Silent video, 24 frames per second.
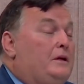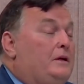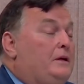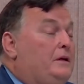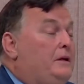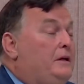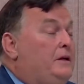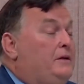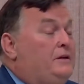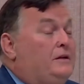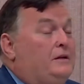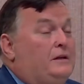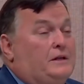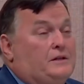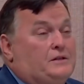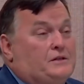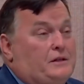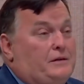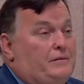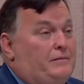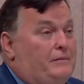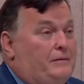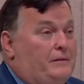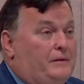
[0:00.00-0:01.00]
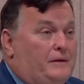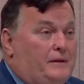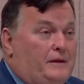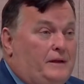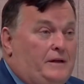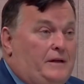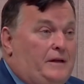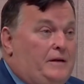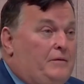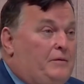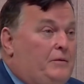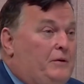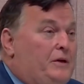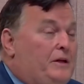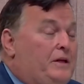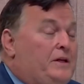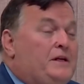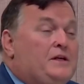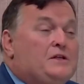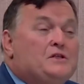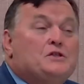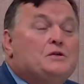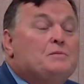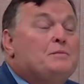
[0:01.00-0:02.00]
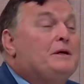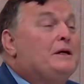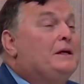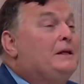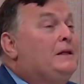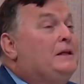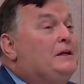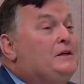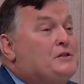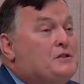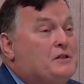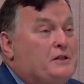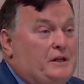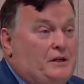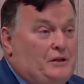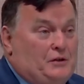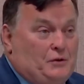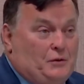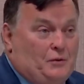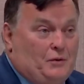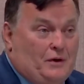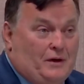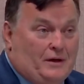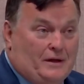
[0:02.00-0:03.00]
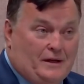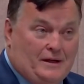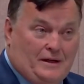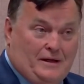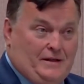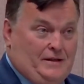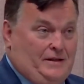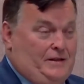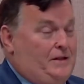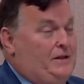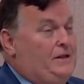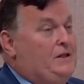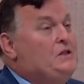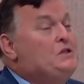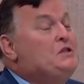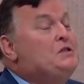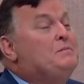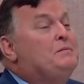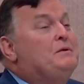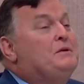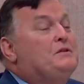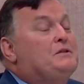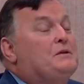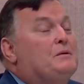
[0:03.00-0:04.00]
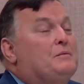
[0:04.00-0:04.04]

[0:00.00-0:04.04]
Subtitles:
You need to listen. And there needs to be a listening tour. There needs to be